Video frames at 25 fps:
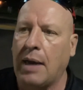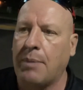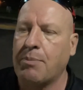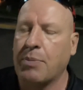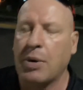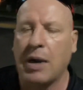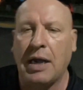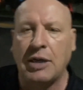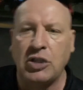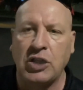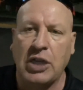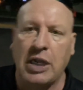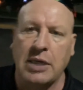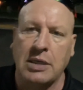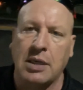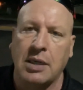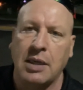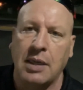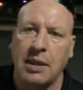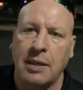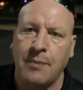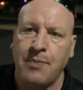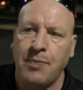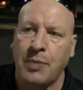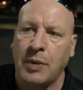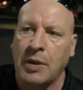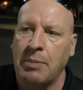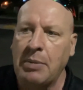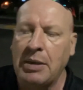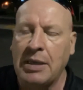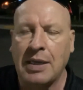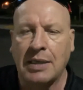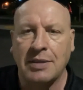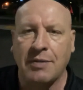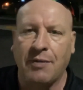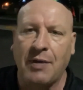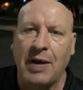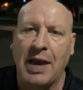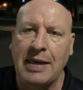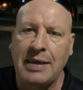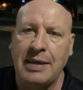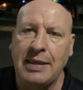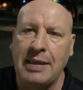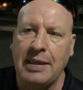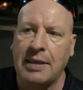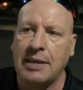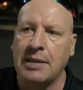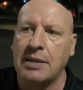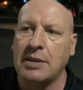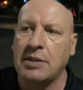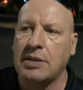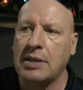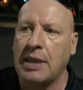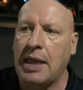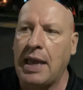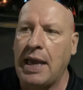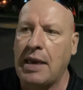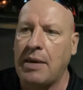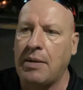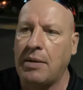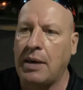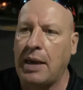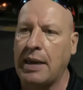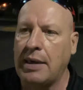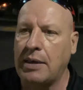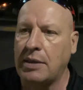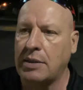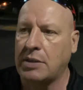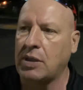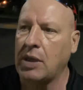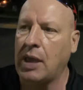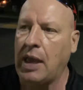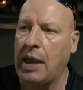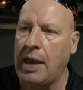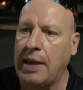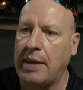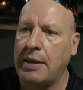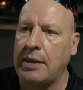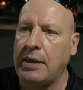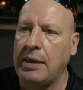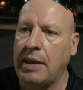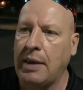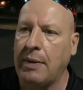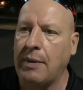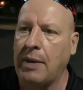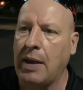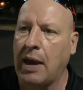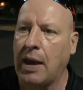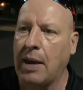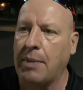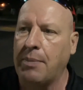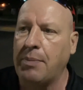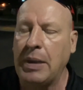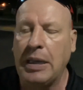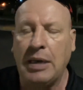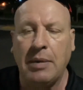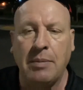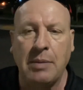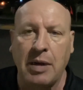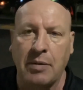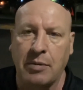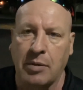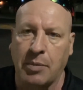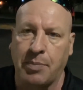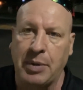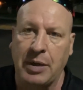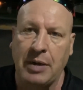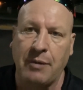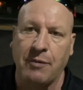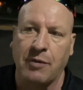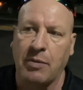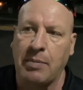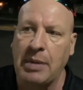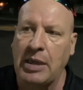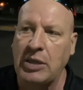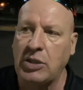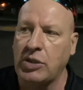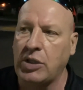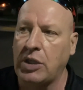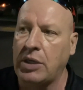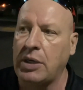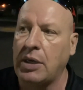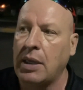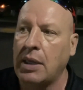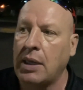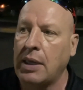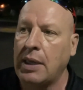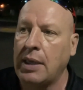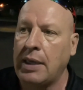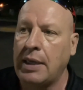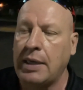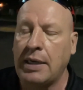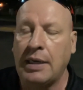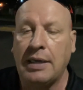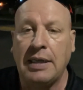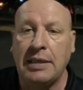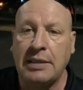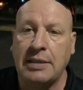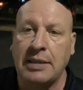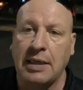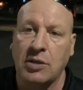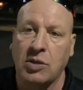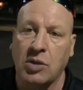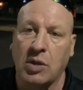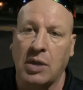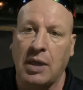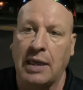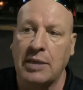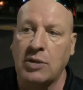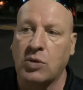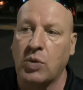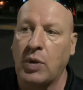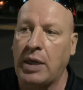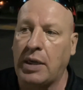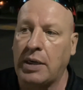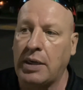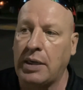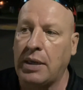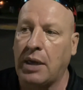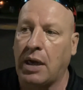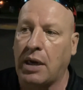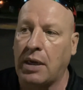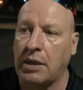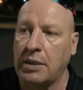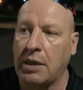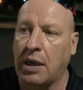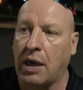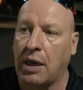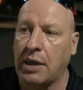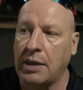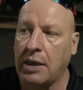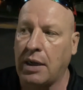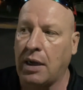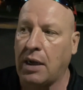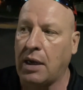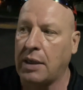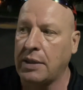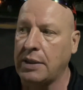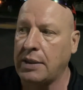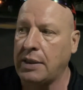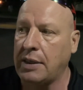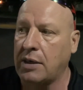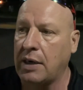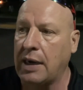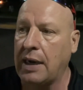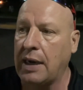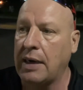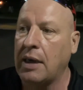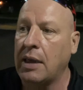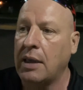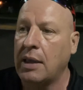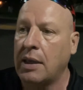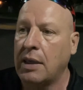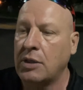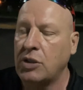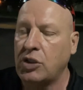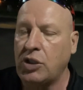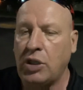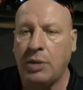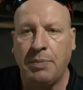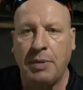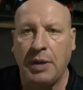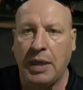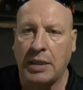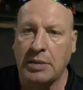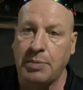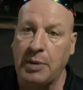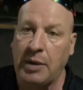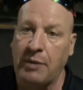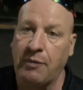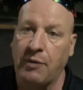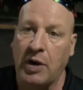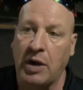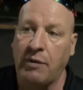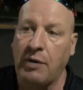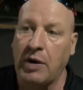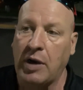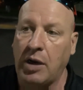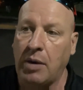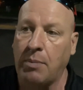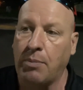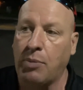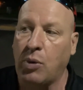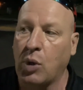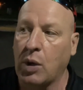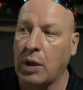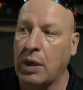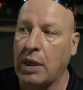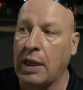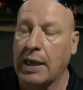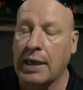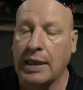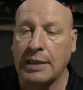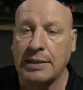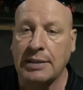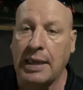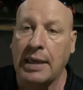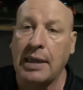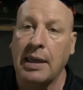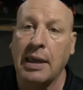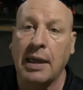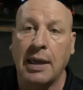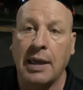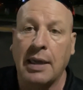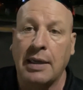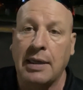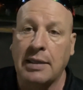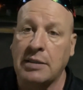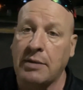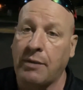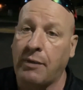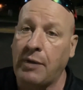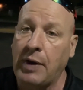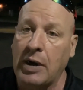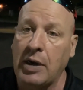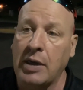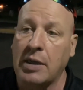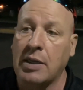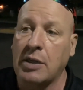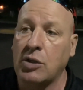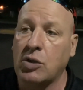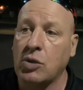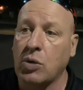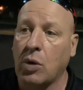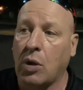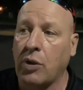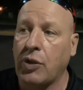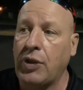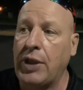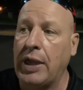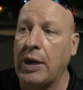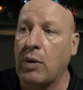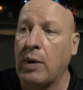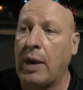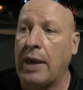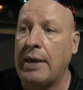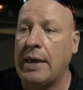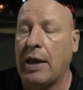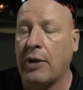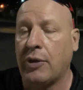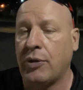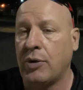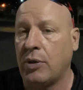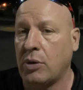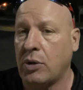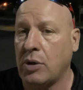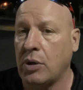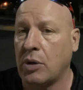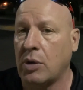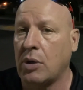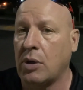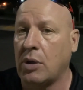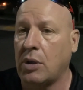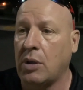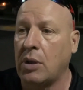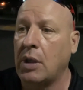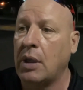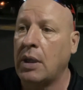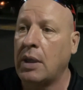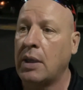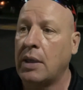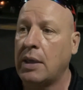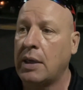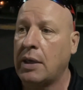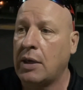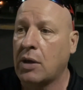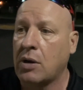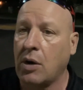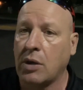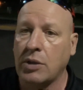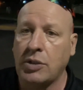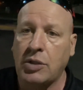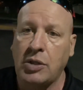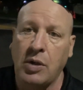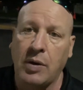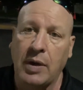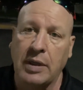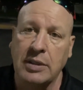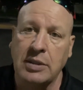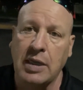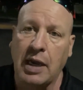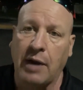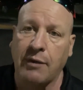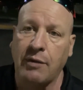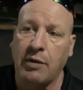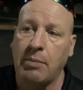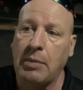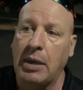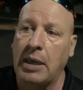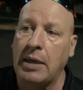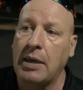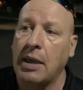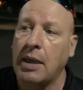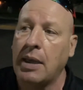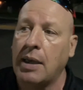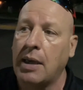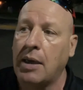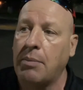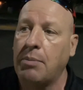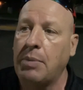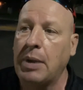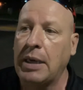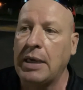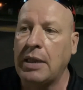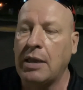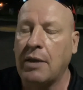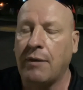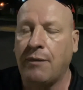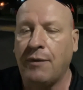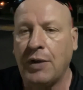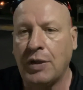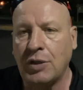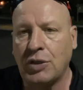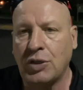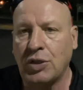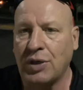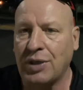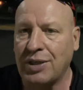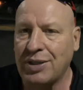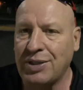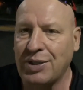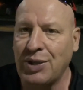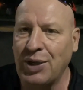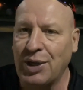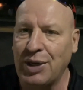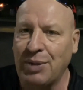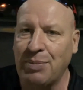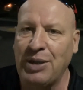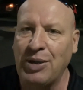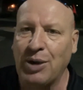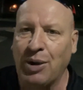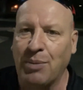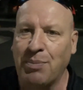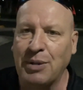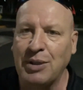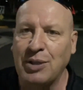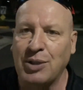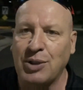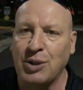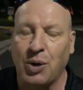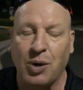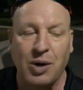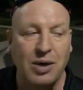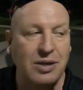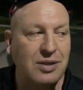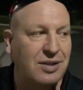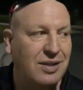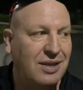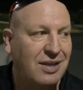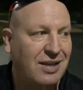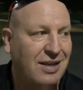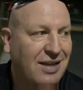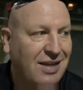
project, because of ideas and being able to put information in a decentralized way on the internet. GPS being very, very important. Like I say, that's a very controlled thing right now through Google, and of course, US government. But in the future, it's gonna be open source.